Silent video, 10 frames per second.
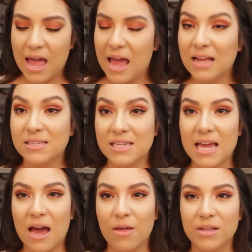and see
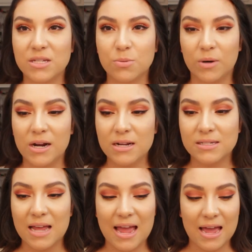how this
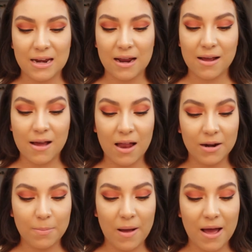works. And
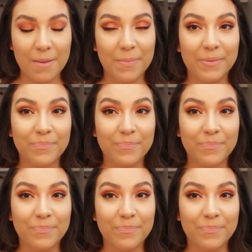ColourPop,